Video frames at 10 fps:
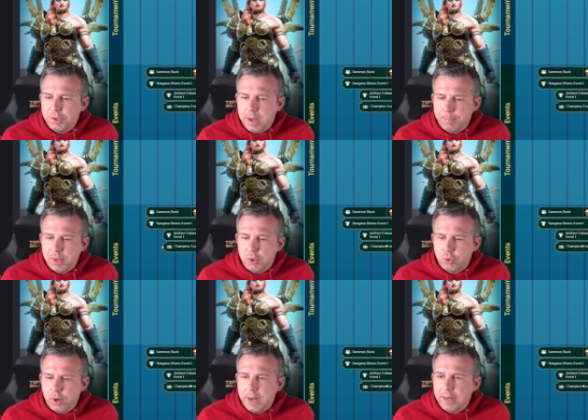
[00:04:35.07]
Champion
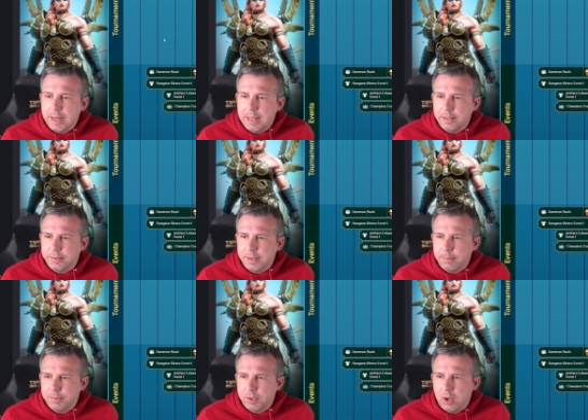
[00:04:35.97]
training at the
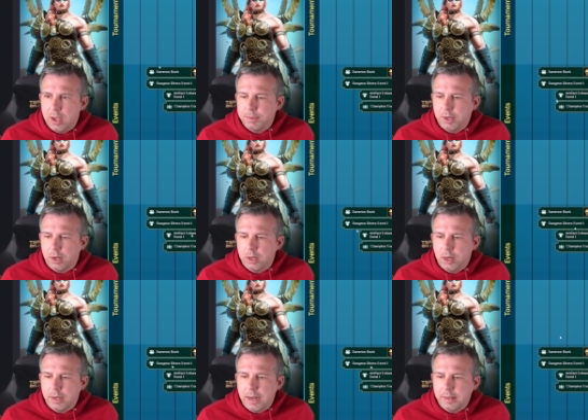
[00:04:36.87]
same time. So you could
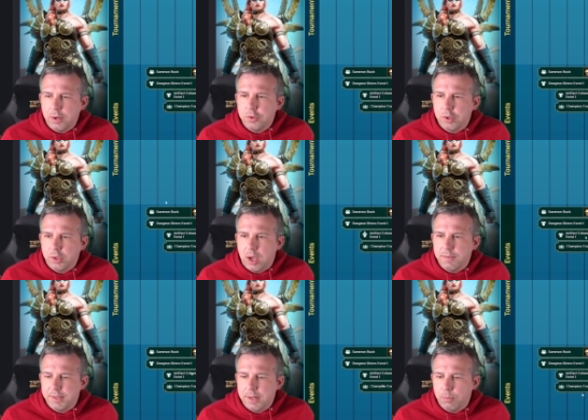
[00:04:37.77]
kind of get dungeon
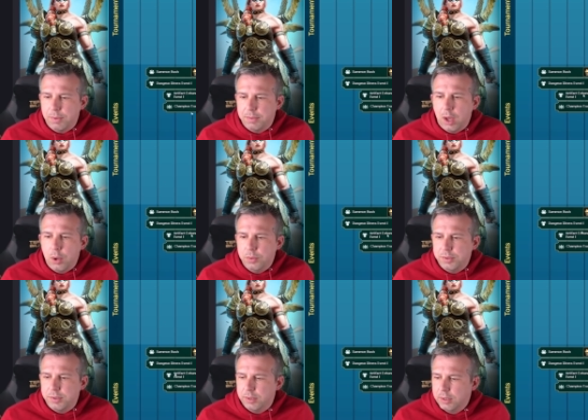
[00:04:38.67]
divers done with
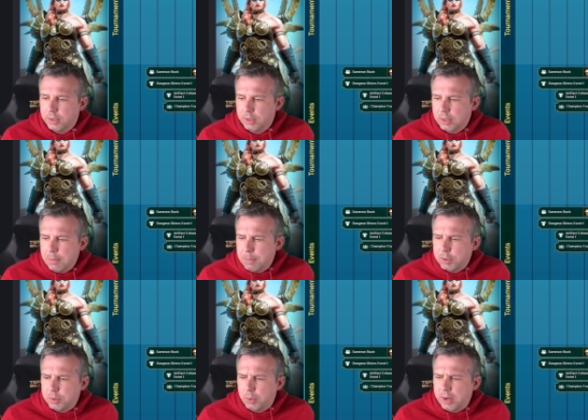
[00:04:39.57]
those. How many
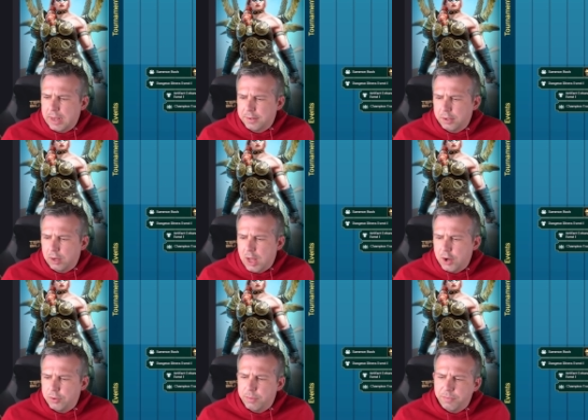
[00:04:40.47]
points we got here? So you've got
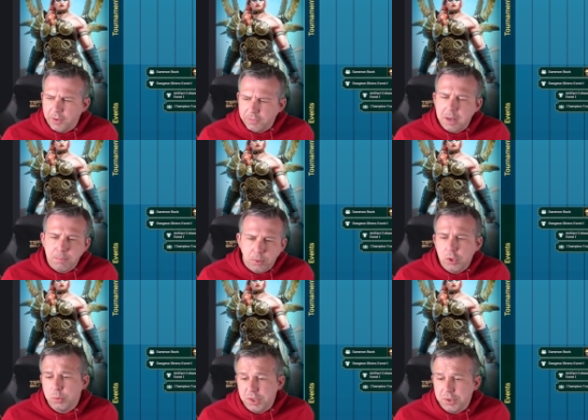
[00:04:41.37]
115
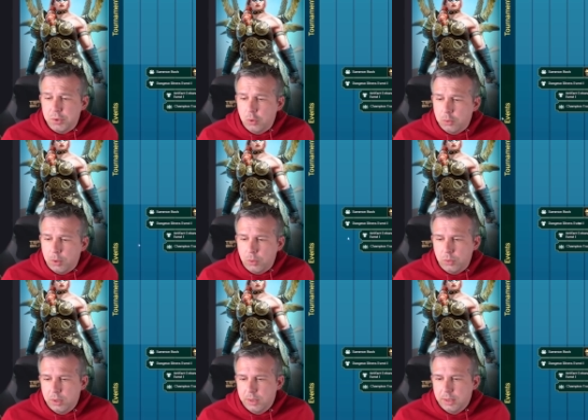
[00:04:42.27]
points, which is
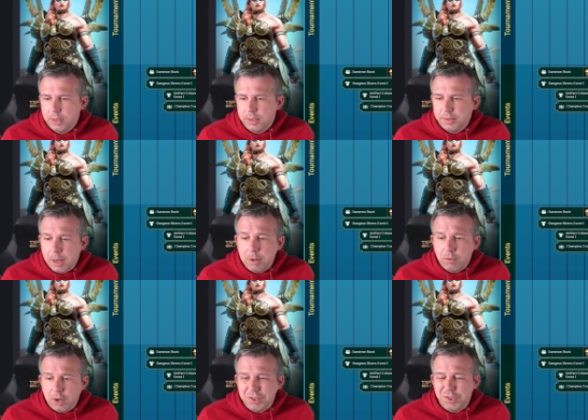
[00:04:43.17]
normal. Summon
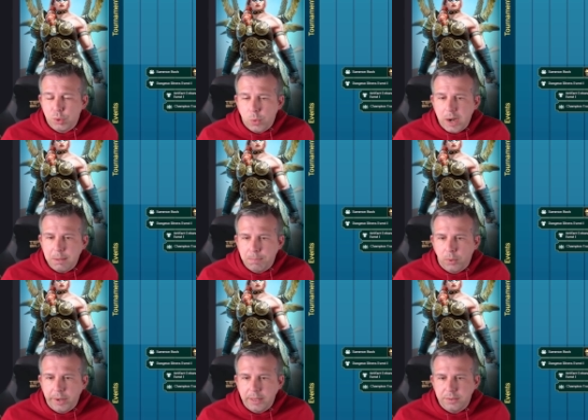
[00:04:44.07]
Rush is 20
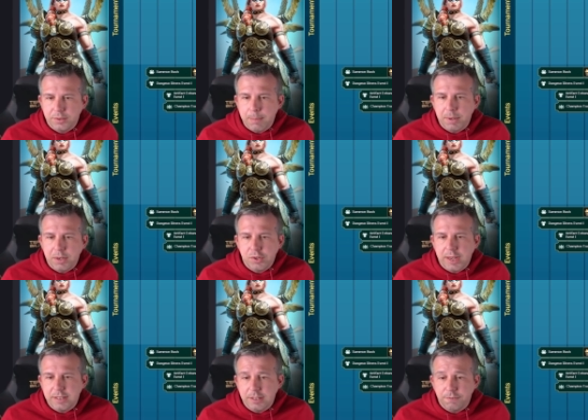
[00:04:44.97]
points. Champion
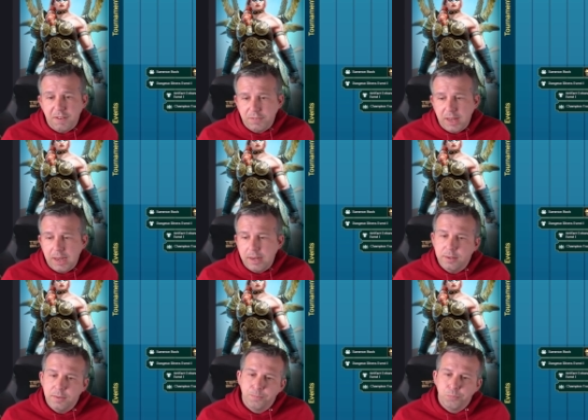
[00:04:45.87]
Chase is 15.